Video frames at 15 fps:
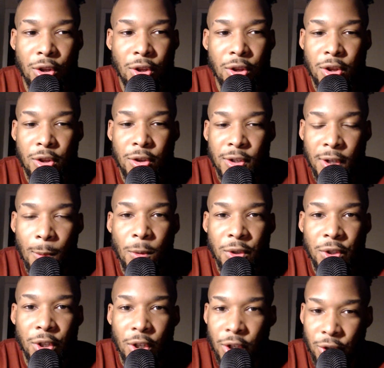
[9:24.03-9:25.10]

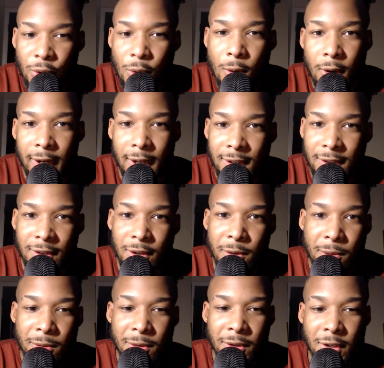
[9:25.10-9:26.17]
someone's going to score against
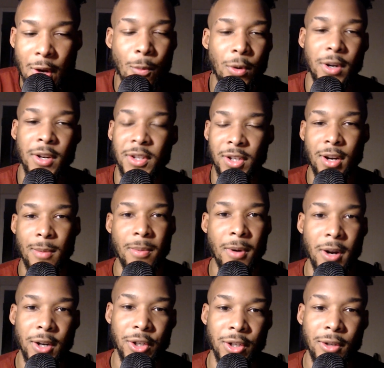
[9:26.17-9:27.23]
you. Someone is going to
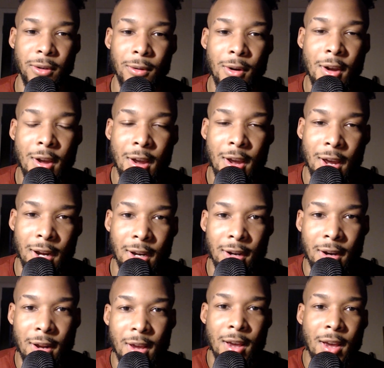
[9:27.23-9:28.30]
punish you.
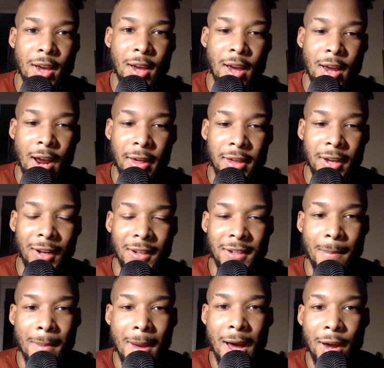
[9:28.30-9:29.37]
And I think it's a
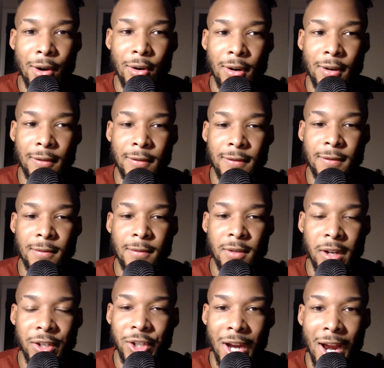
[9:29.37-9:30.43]
matter of
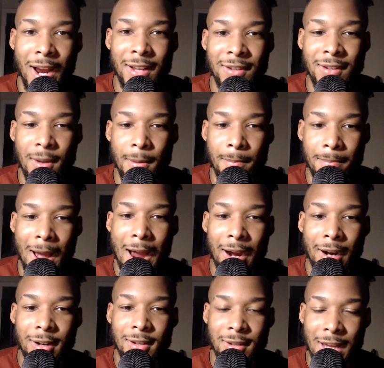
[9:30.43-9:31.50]
a chance to
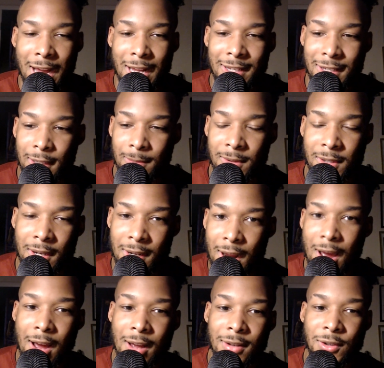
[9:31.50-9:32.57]
back that team to
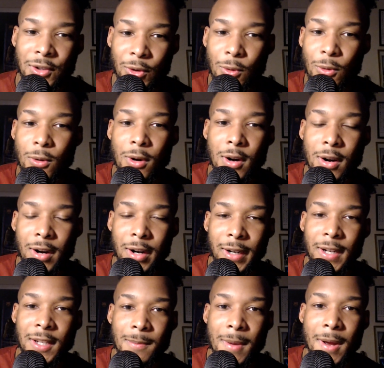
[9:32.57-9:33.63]
not score
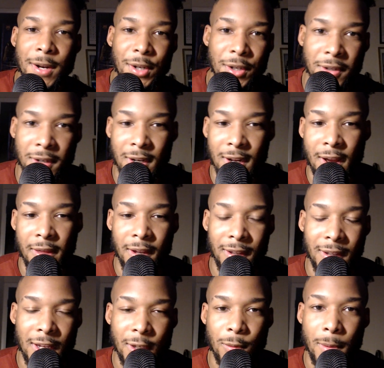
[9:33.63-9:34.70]
against Manchester City. I think
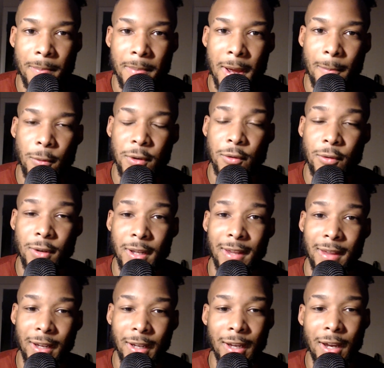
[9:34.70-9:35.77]
that's what Pep was really
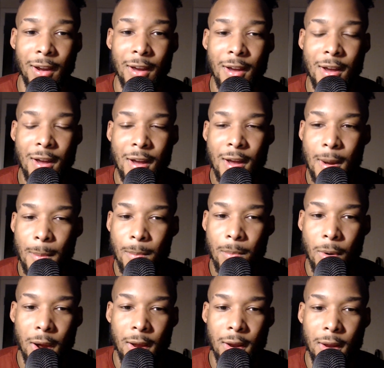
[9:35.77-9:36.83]
thinking.
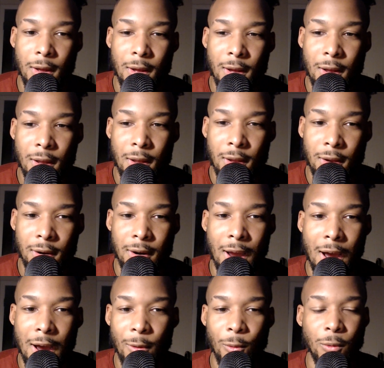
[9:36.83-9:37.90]
But
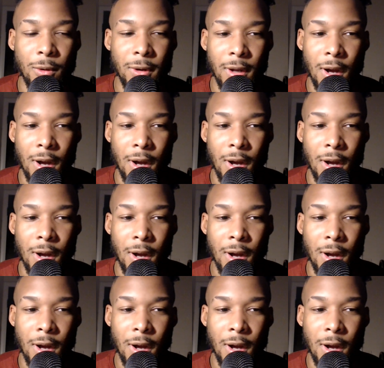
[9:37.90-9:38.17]
not with